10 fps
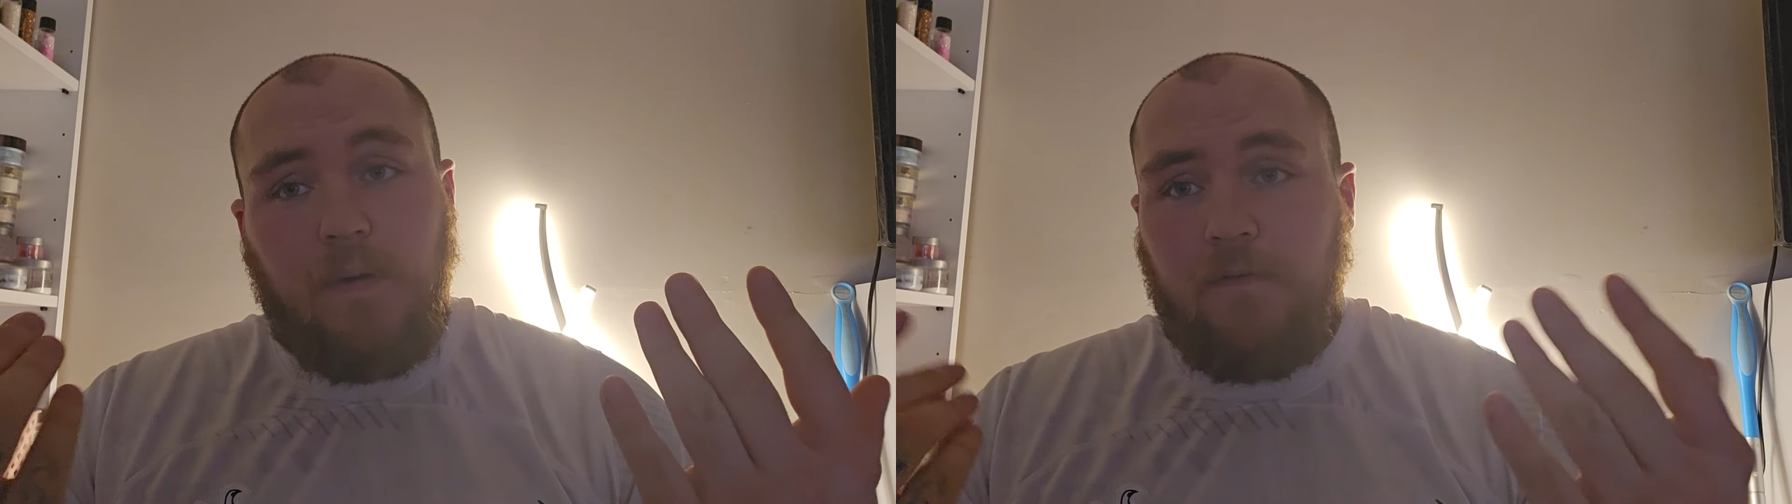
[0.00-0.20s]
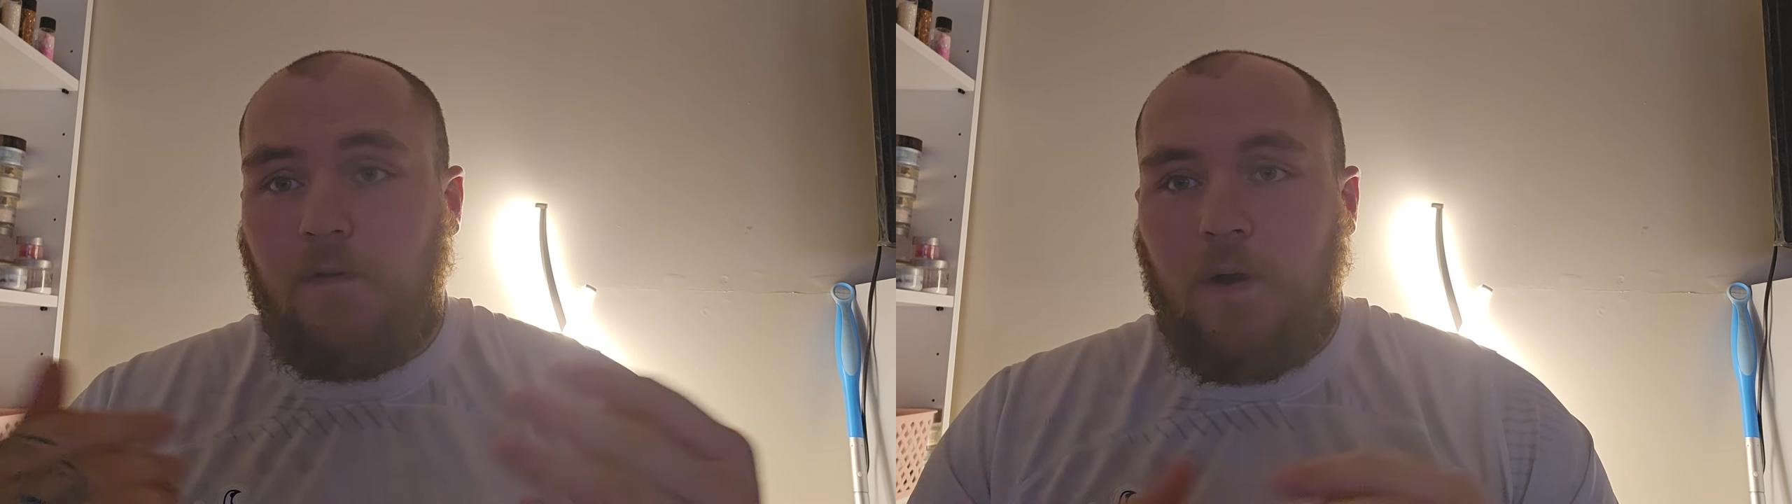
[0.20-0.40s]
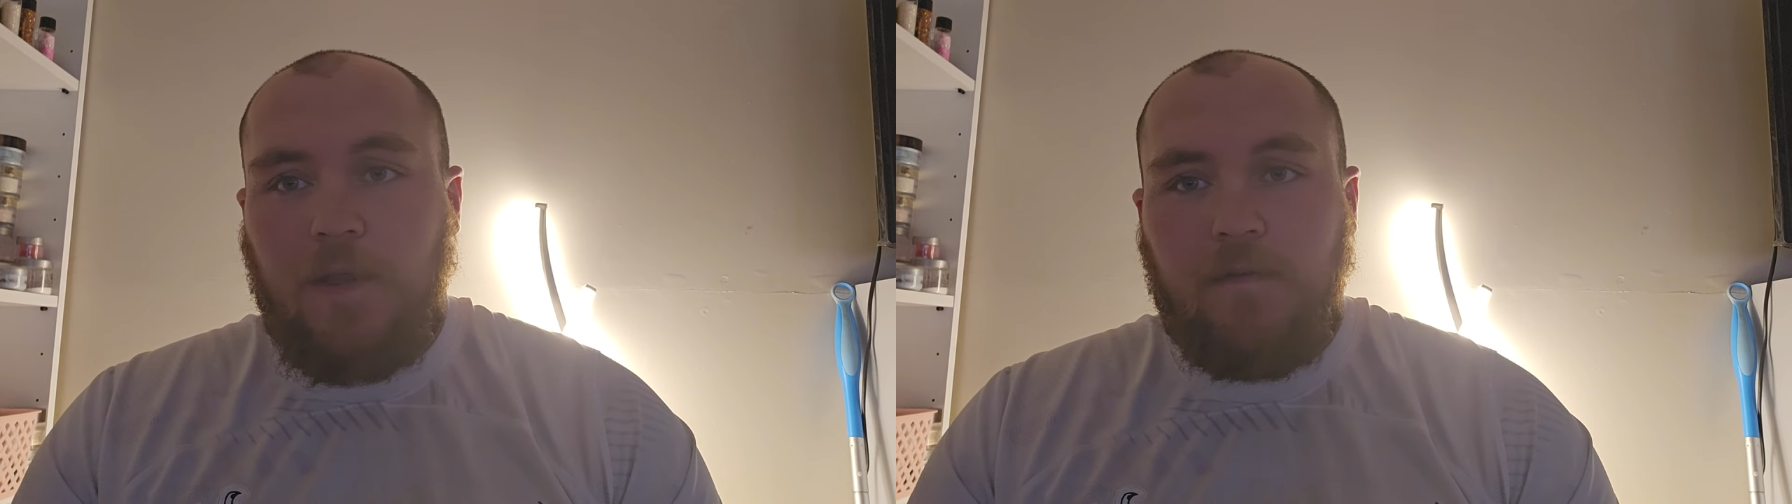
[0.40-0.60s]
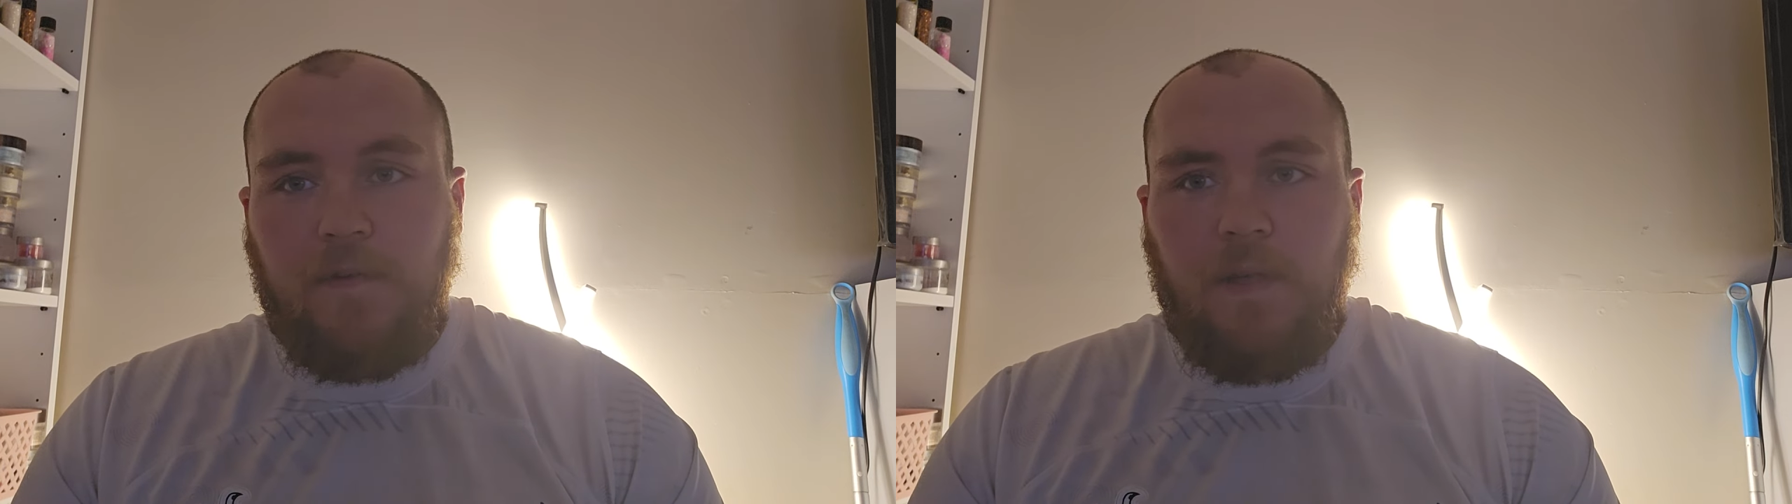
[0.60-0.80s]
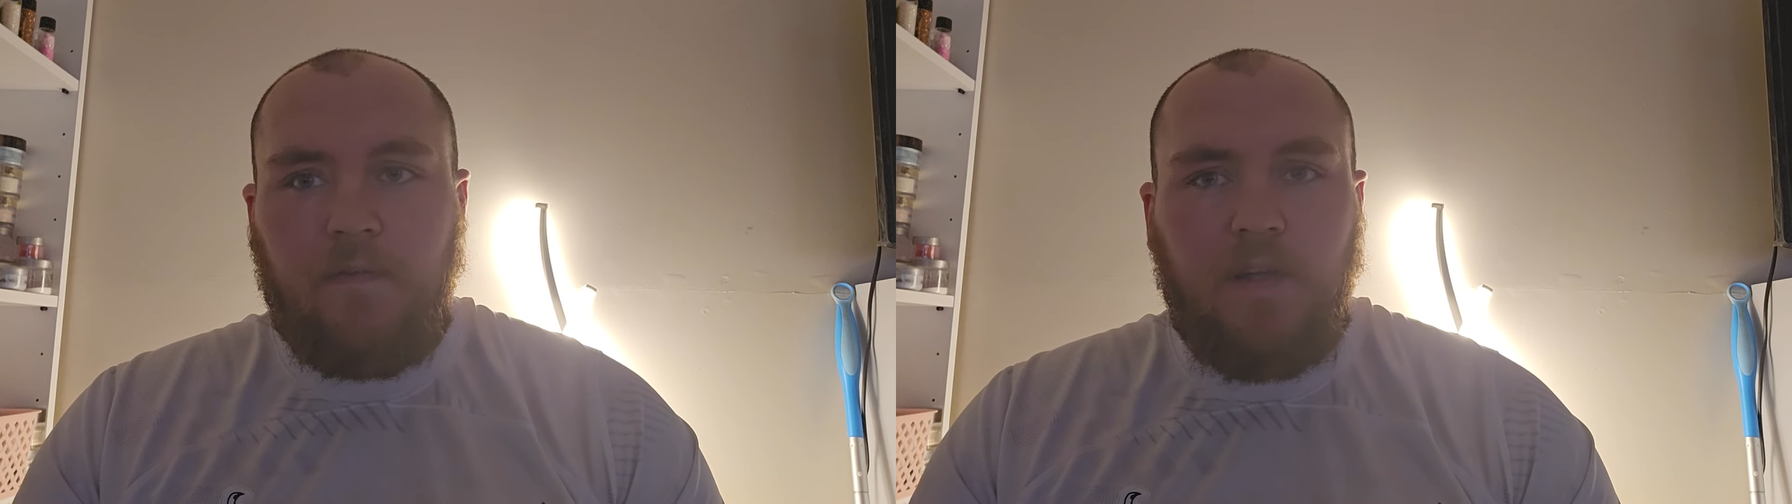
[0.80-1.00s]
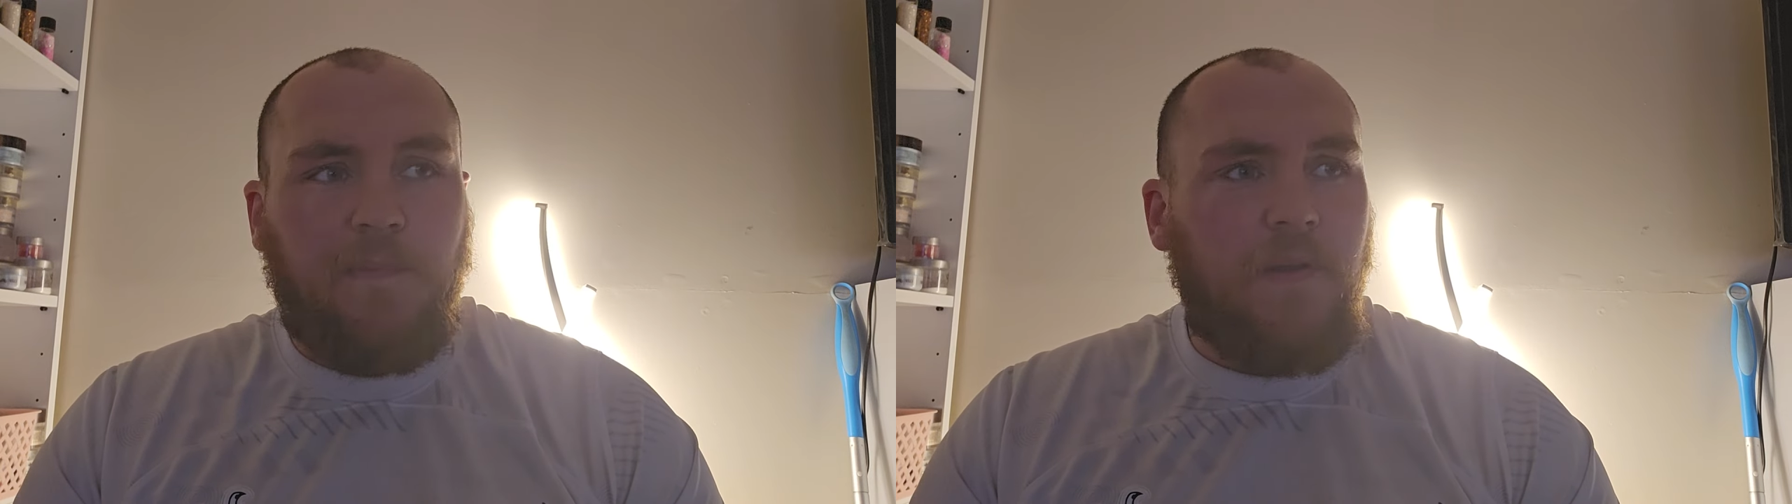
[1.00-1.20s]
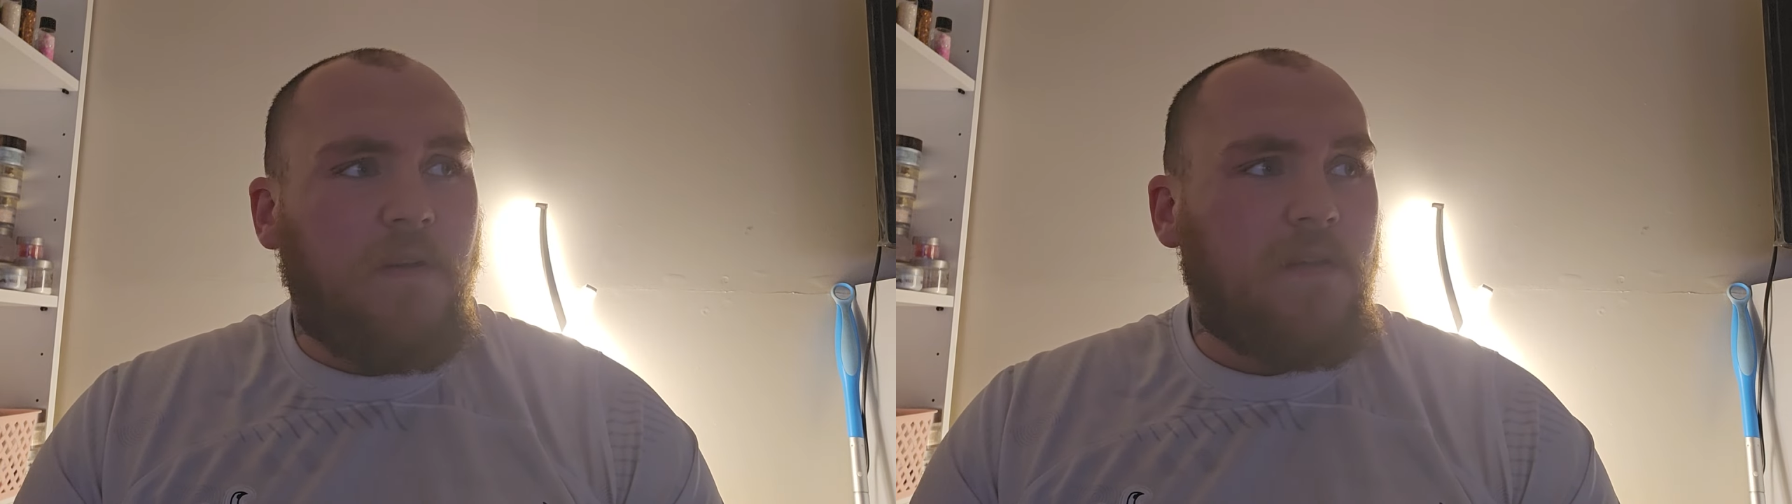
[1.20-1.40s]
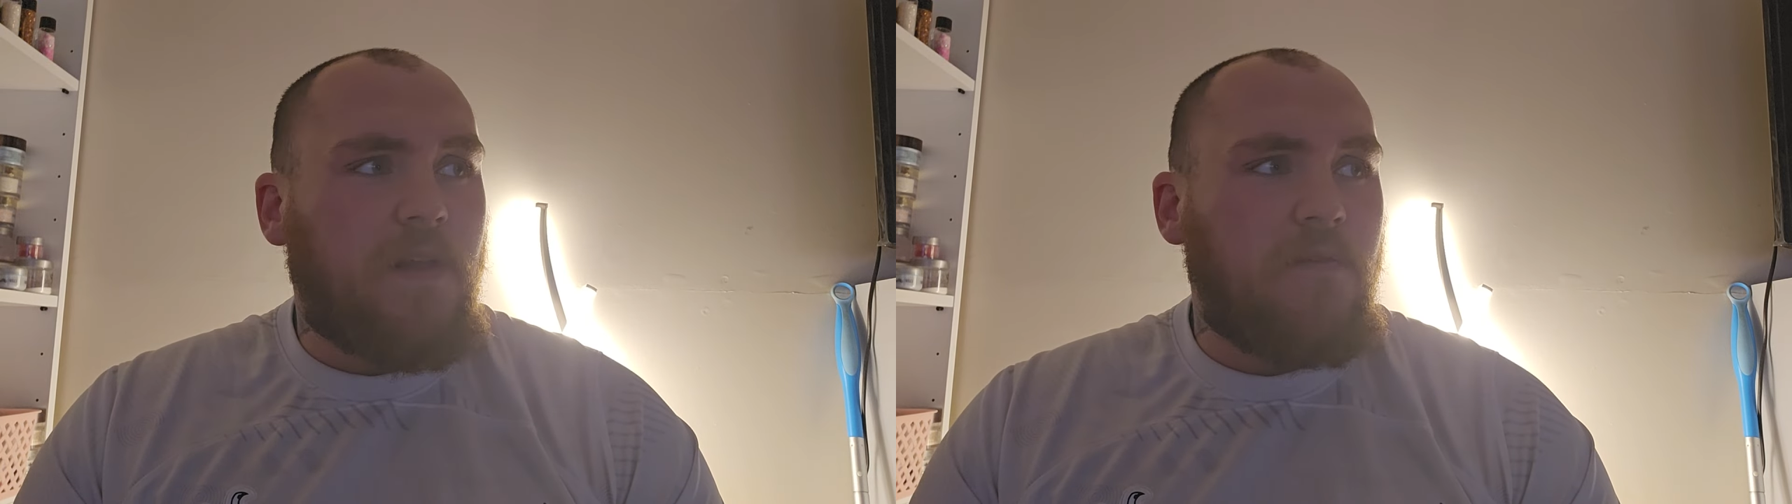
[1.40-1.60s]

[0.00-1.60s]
after one have experienced